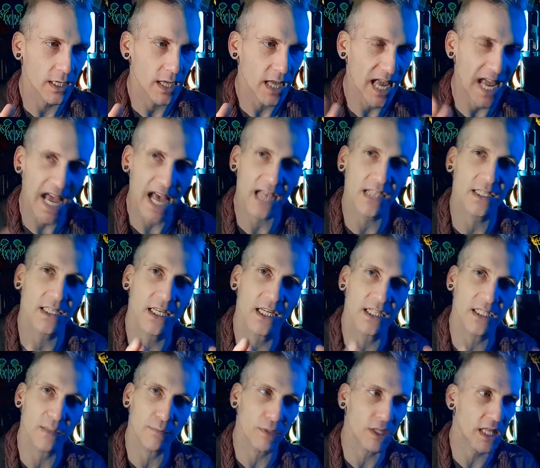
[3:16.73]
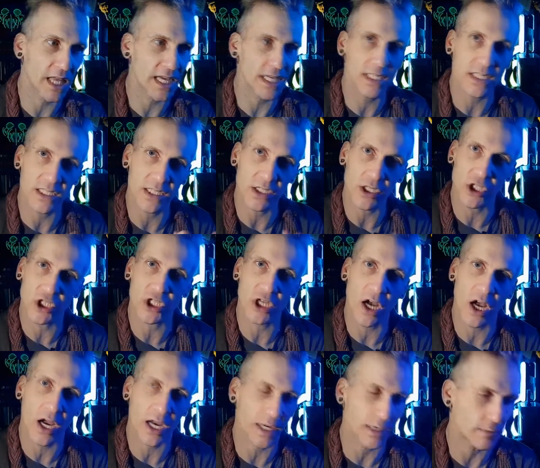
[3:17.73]
has its place to
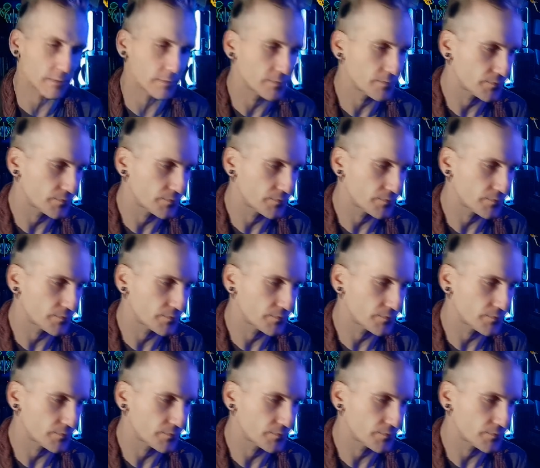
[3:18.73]
shine.